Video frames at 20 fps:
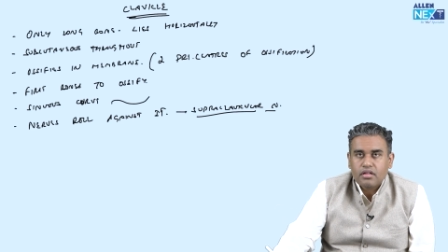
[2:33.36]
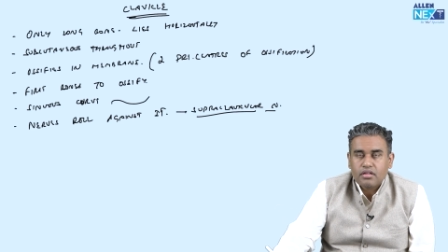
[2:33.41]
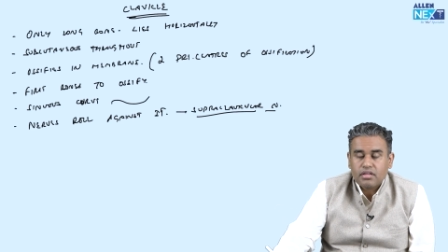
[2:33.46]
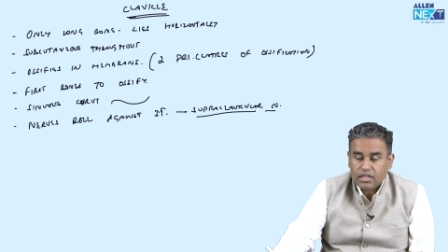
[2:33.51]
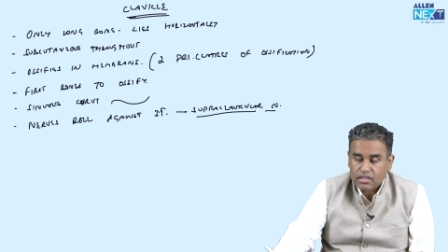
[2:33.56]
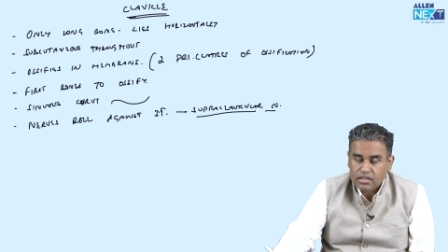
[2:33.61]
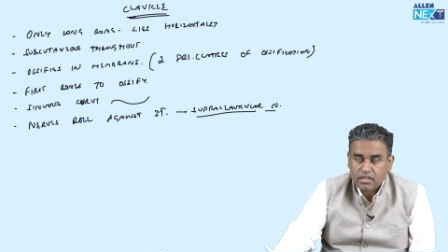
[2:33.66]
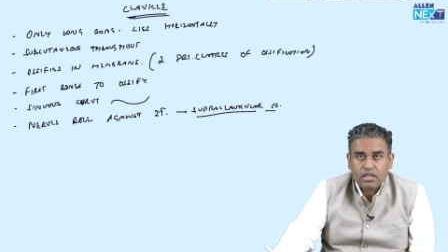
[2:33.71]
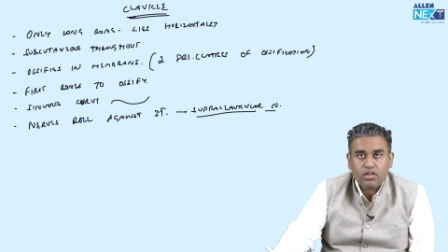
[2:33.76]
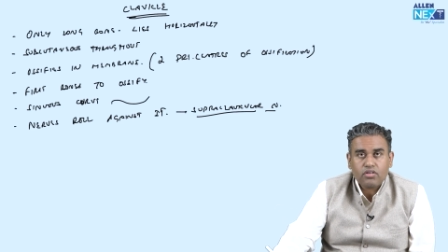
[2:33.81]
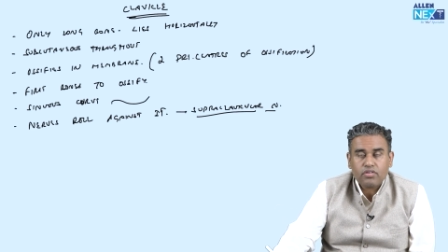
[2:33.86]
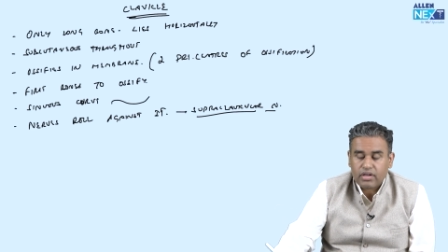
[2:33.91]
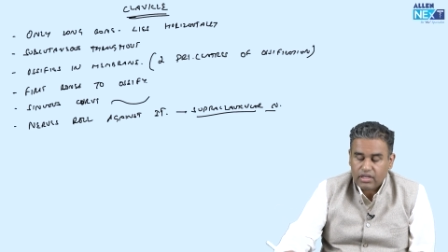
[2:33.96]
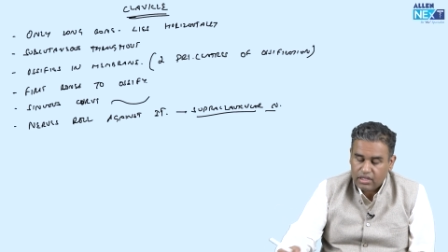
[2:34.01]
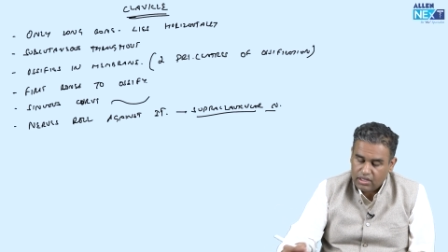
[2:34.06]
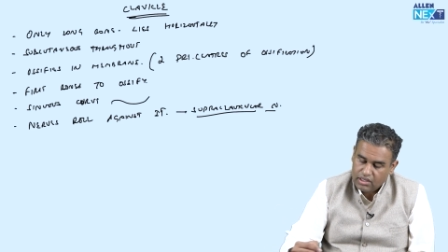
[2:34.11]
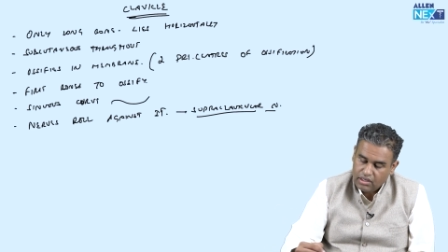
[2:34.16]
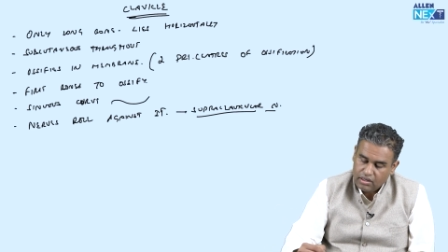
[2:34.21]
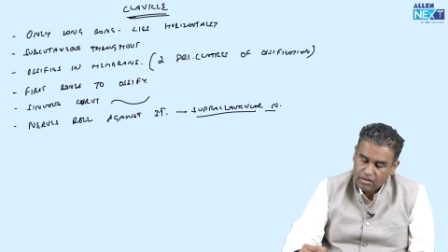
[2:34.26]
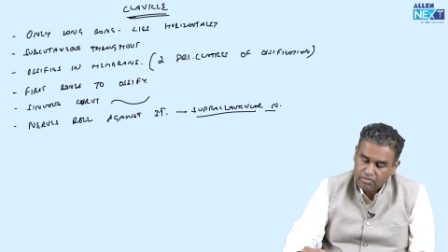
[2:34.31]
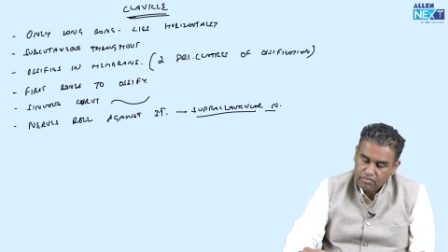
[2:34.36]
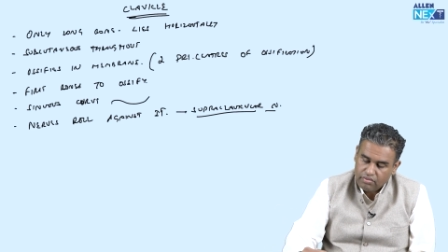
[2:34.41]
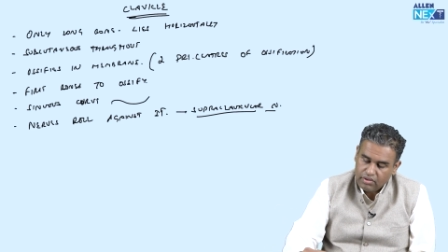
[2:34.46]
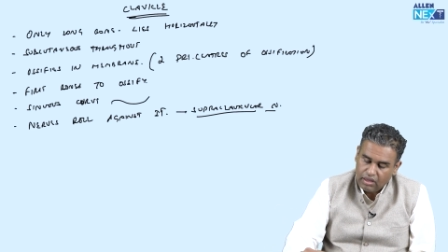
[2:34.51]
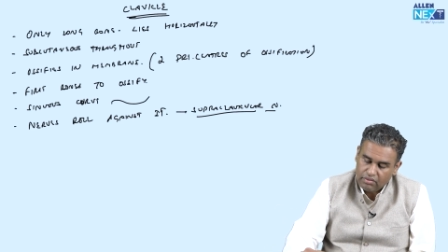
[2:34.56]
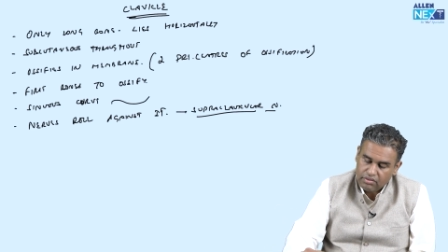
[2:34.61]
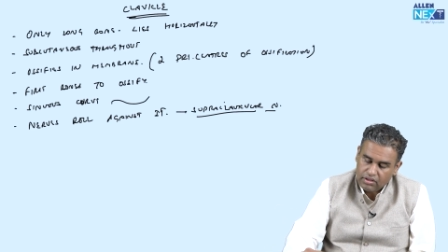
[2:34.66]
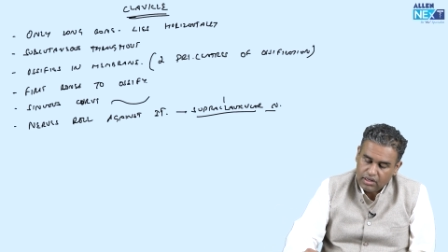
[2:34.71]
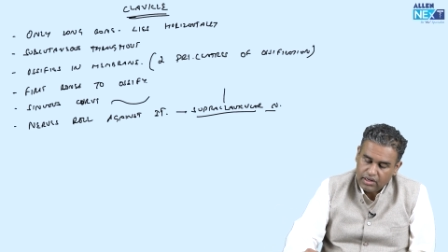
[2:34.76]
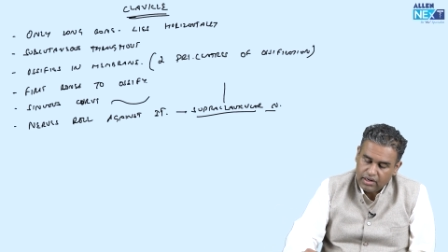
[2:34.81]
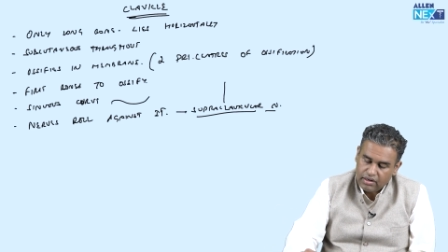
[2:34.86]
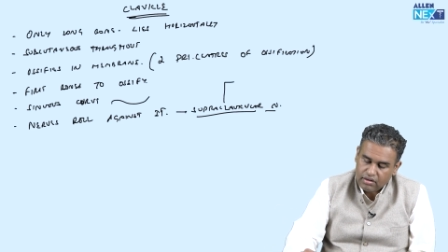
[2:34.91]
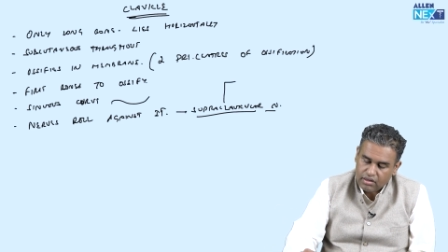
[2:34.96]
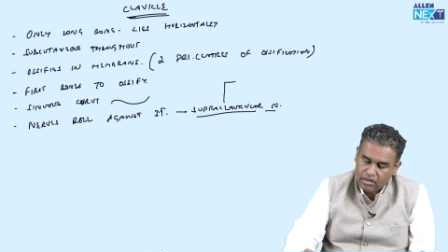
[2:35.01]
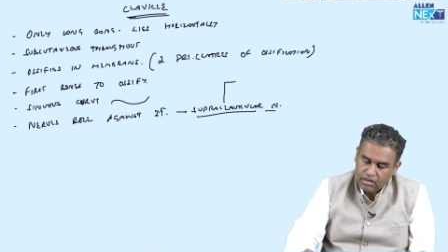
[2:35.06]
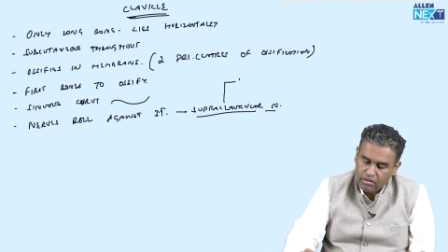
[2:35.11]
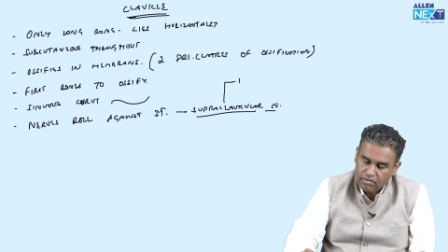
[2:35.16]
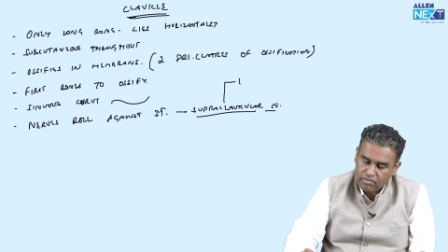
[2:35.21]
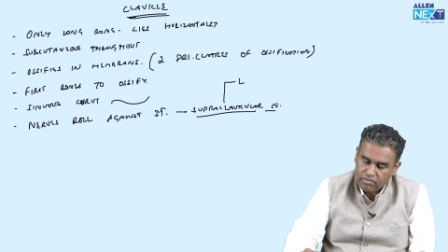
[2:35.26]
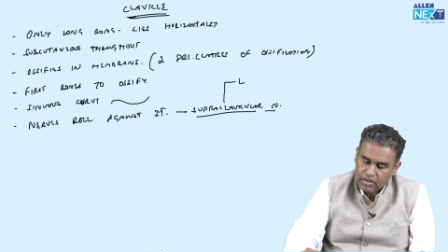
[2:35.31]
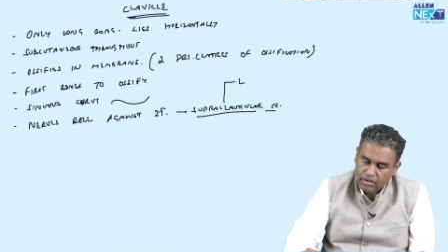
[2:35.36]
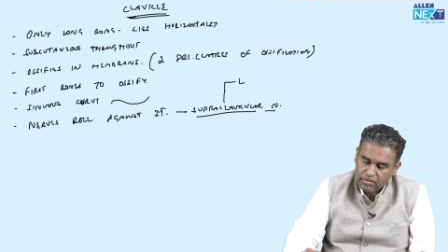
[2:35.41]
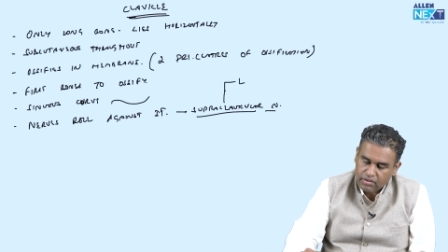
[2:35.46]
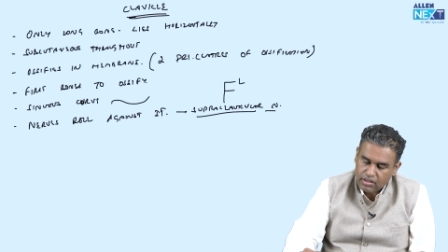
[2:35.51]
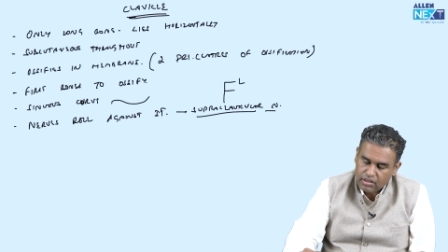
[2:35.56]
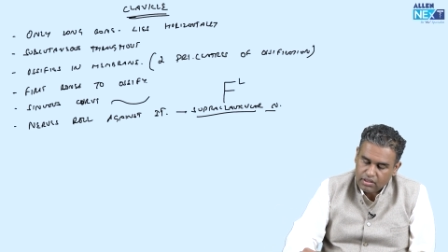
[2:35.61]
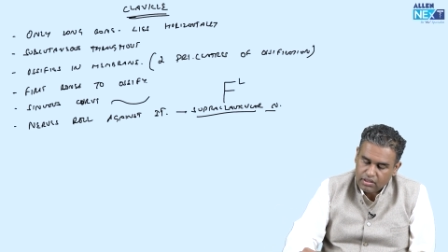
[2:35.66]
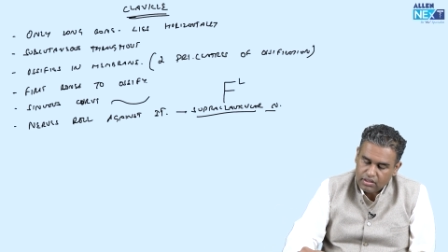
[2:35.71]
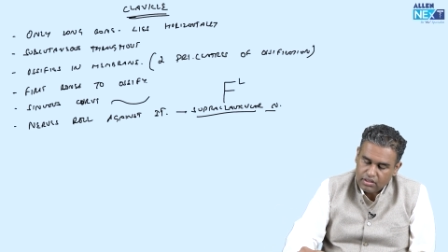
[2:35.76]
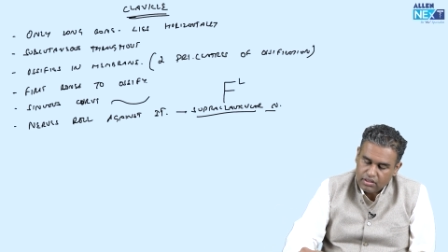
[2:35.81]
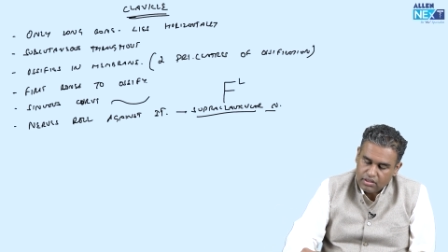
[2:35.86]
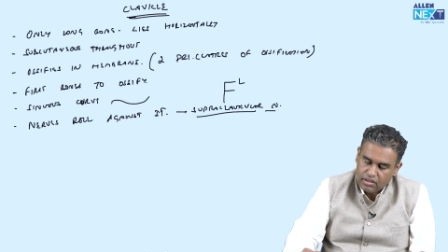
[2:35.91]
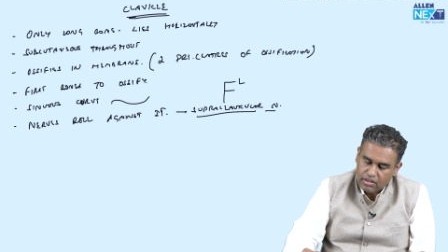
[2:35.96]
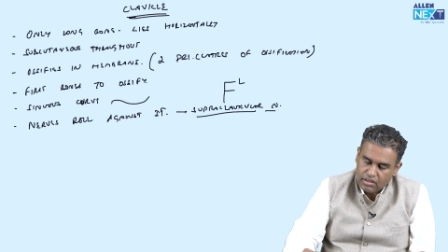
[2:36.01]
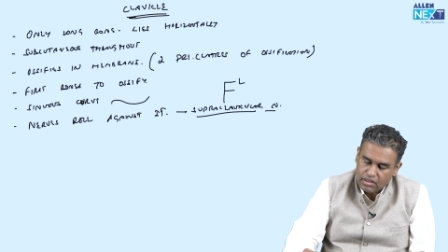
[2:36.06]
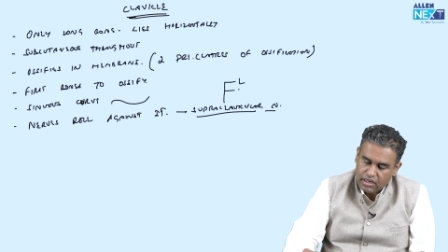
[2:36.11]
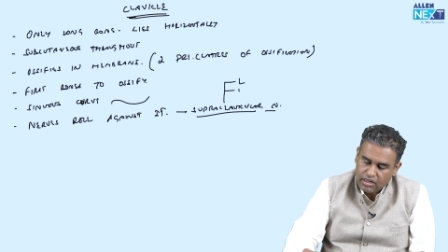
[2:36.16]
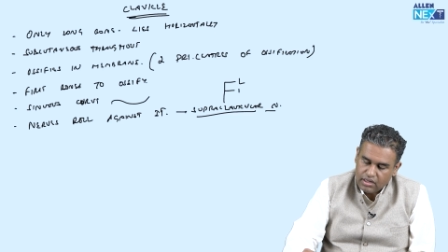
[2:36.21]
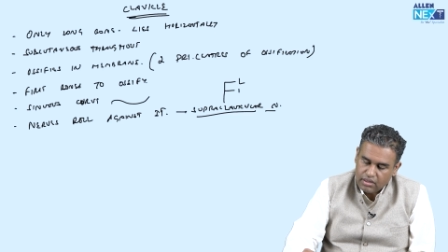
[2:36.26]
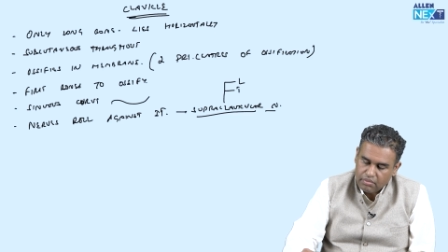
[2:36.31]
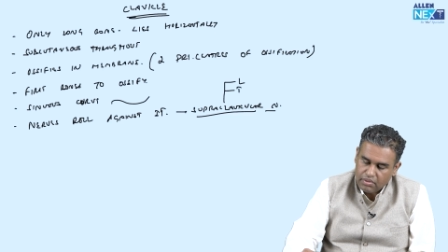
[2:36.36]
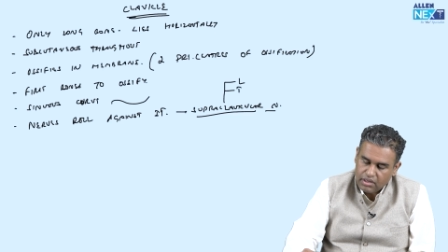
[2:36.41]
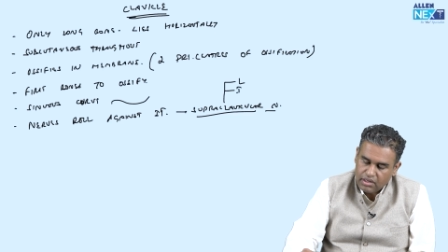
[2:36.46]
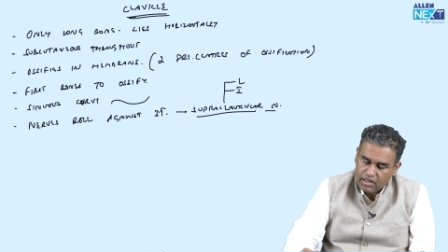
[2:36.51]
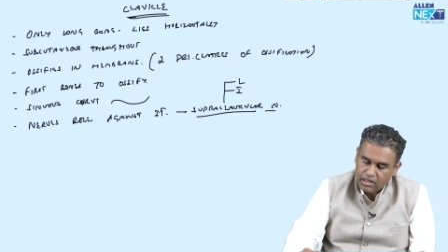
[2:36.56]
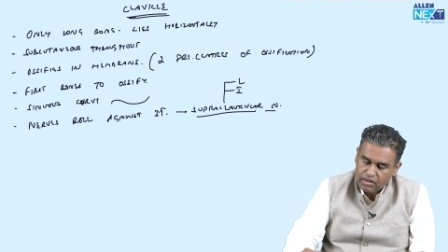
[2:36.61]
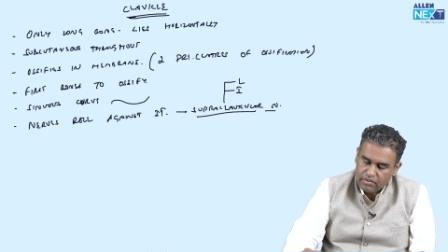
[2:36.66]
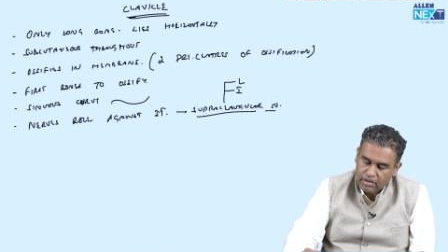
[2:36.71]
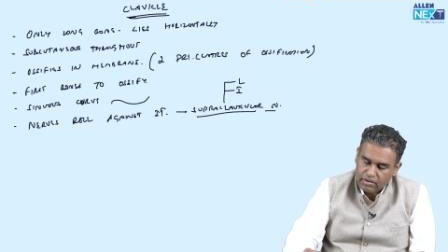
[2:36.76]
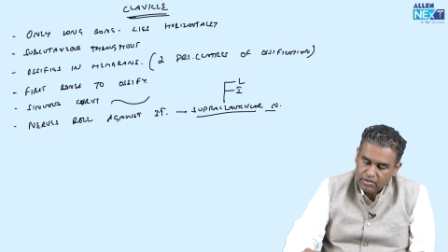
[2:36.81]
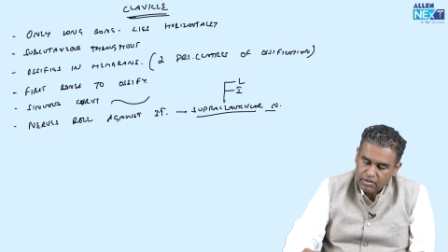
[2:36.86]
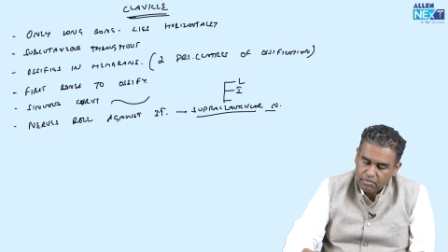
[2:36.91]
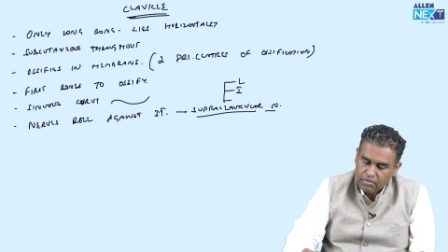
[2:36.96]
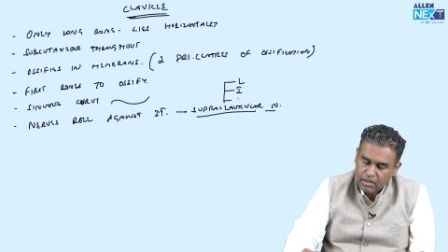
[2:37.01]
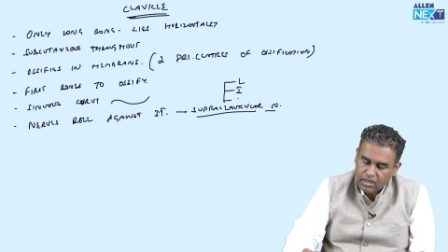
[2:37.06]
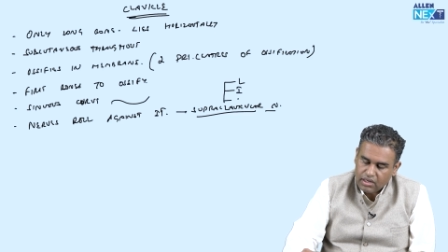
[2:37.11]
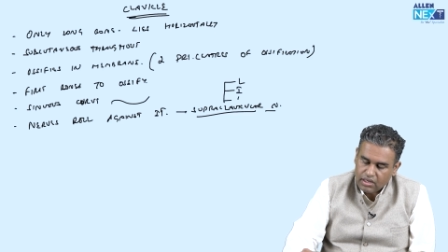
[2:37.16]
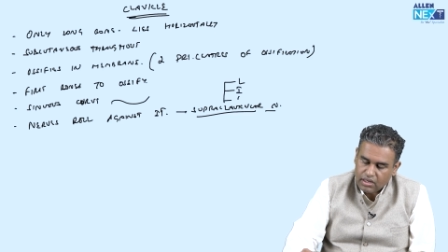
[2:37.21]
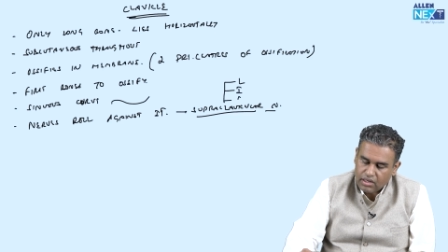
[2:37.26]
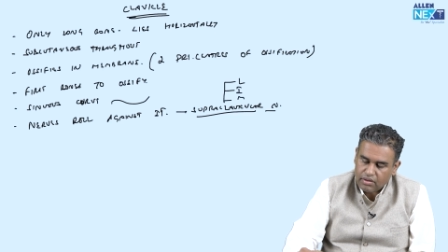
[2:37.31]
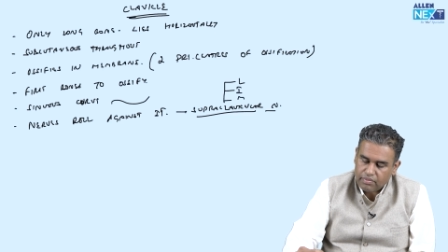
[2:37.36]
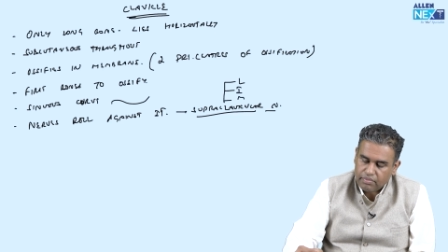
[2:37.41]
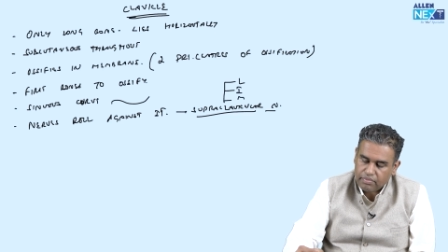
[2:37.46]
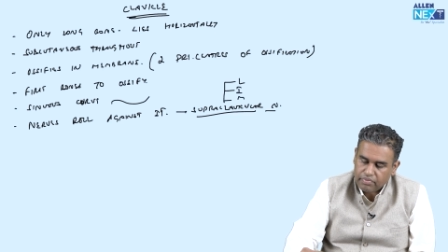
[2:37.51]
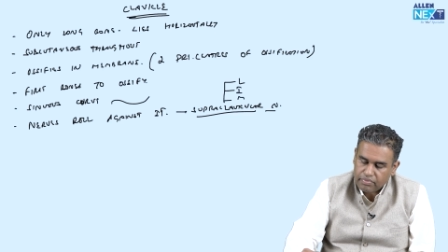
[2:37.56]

There are three over here. We have the lateral, we have the intermediate, we have the medial.